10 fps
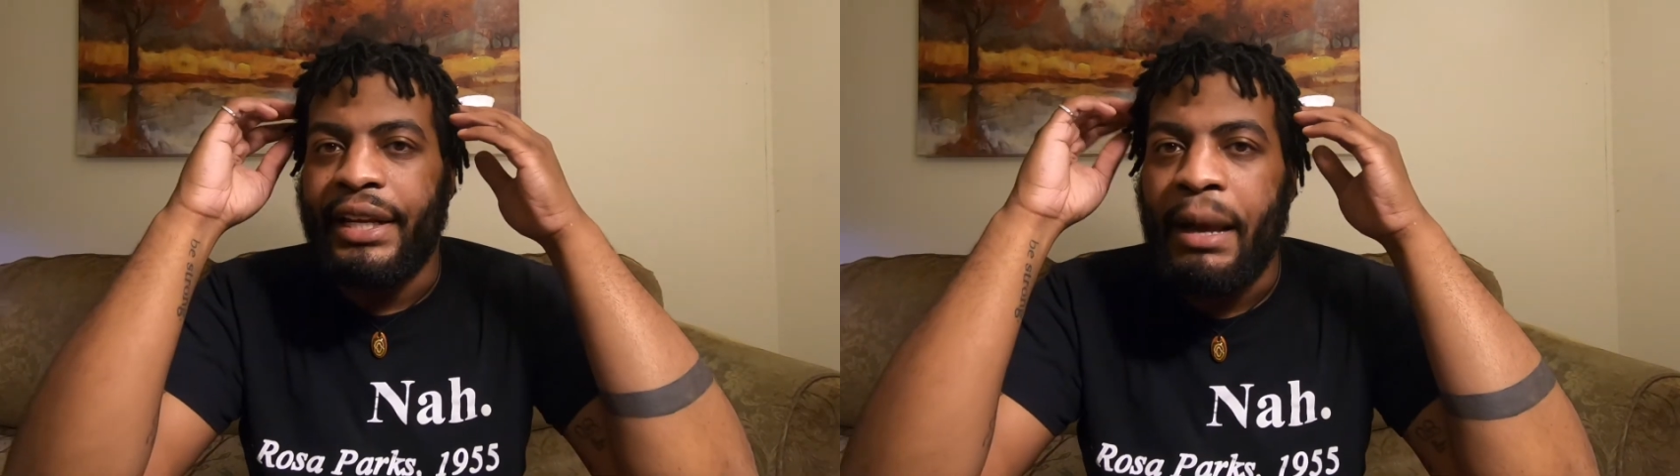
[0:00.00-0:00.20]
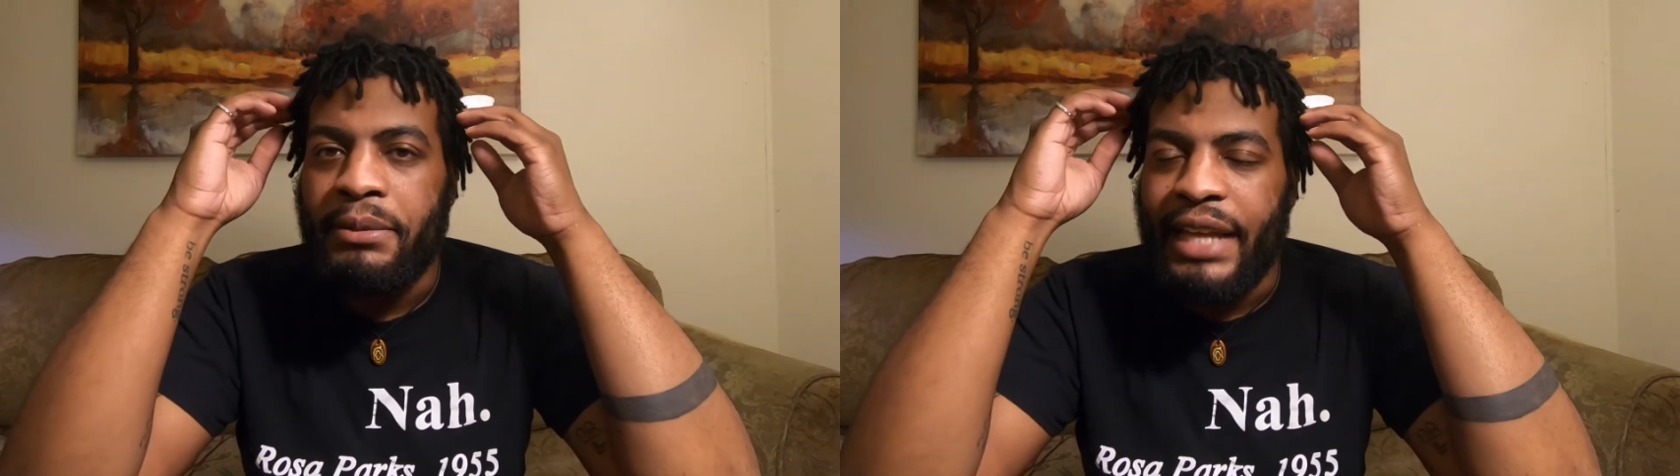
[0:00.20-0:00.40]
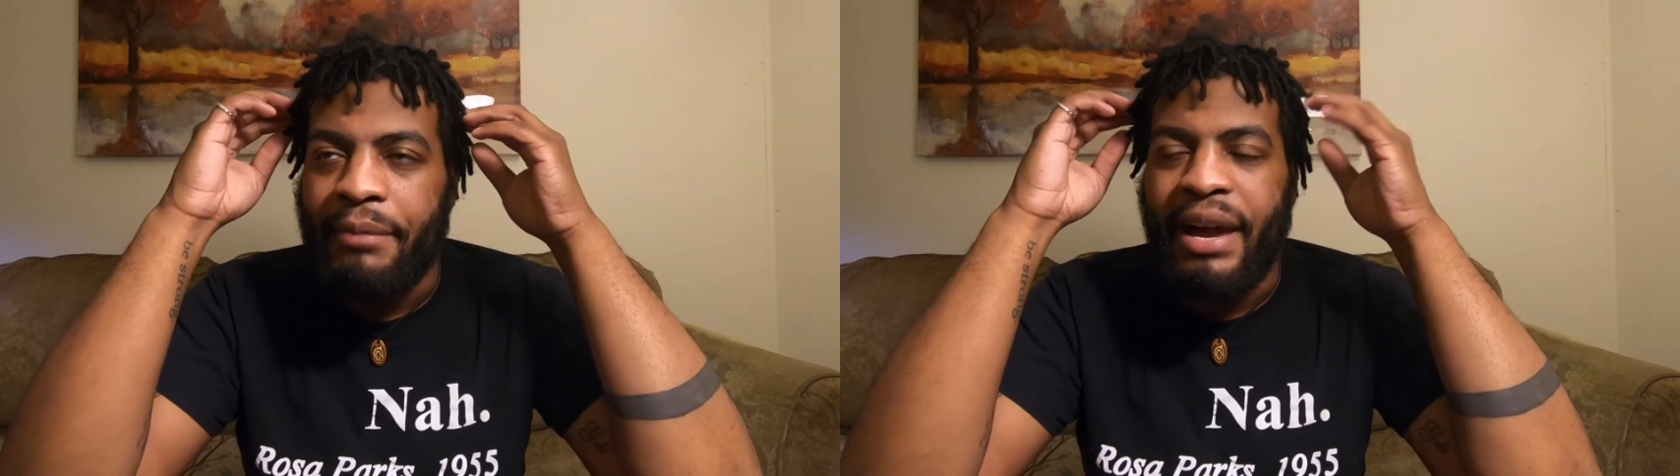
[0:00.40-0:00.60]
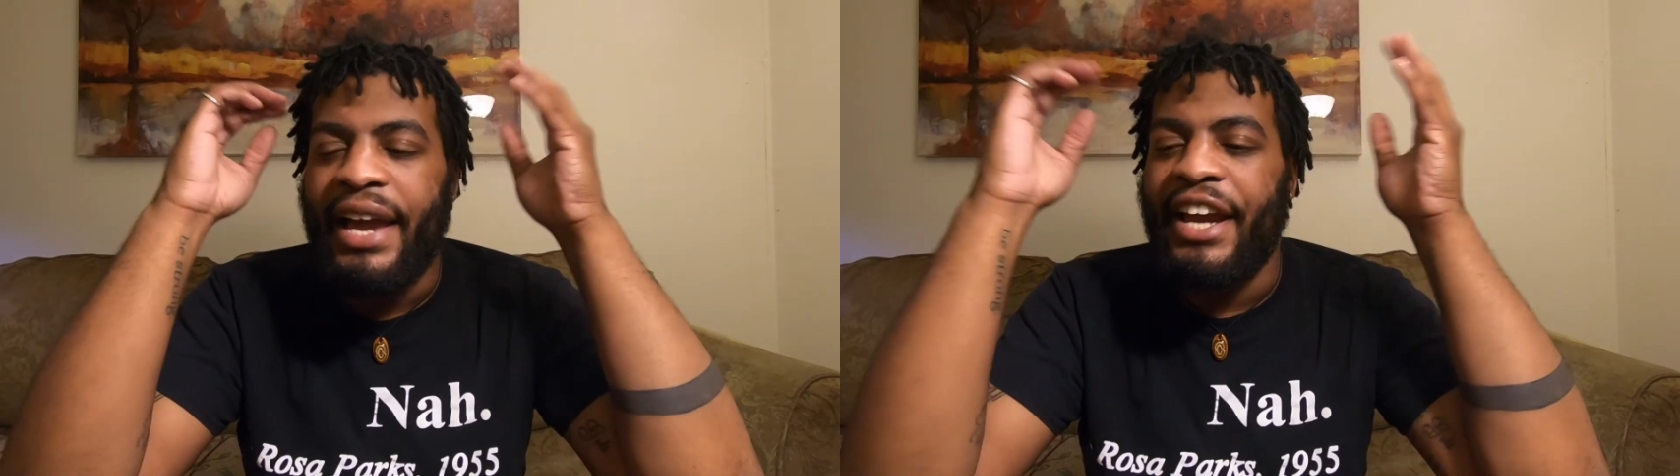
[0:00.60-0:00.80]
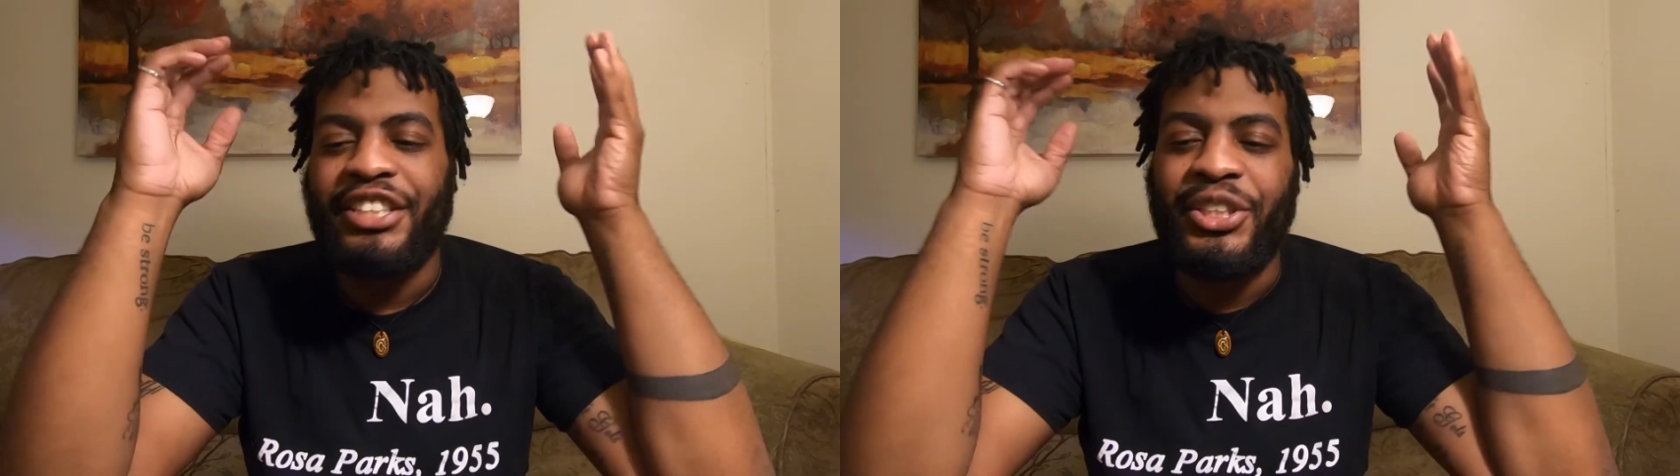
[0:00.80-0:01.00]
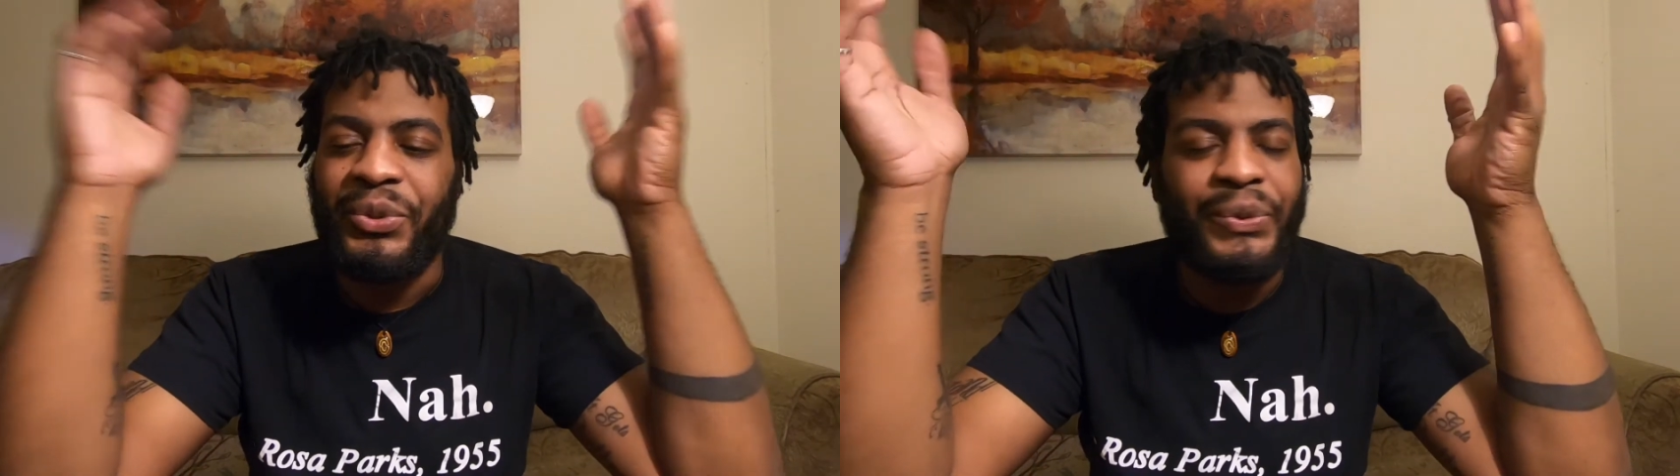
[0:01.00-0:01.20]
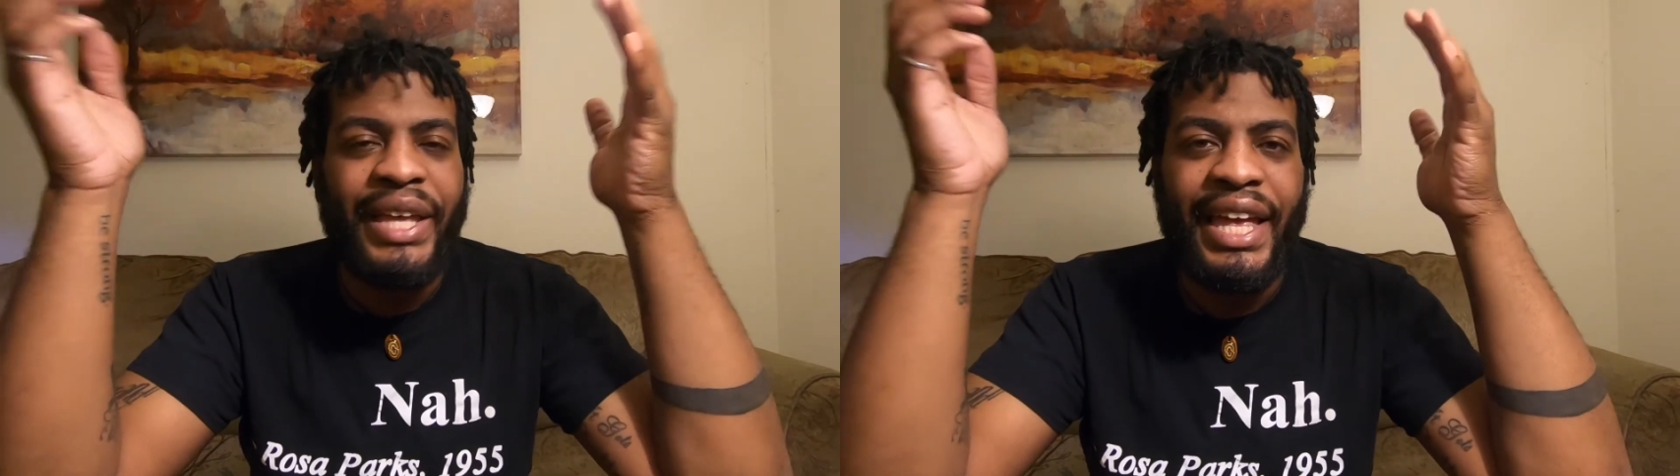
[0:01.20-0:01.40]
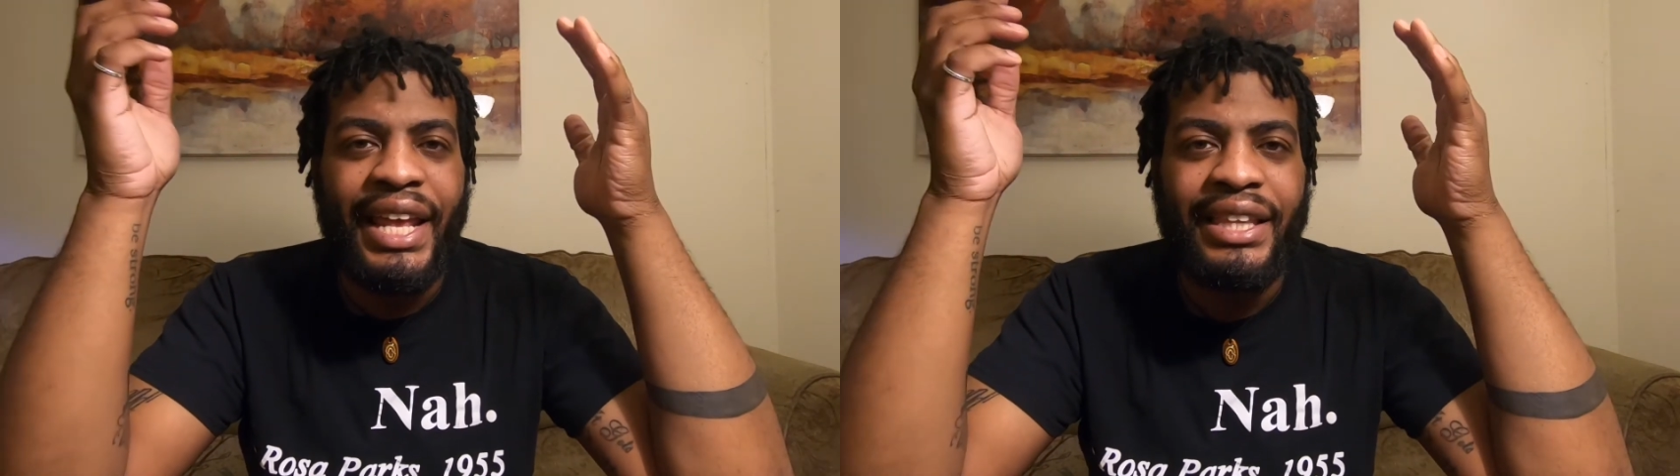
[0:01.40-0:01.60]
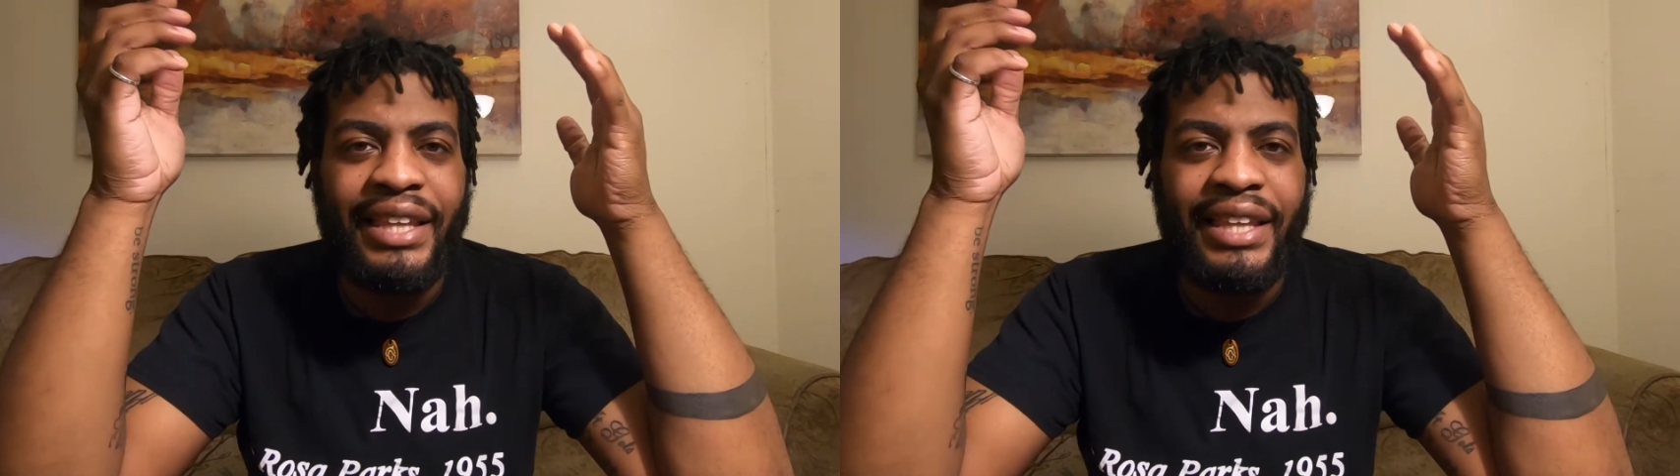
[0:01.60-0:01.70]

I was like, my hair is too thin.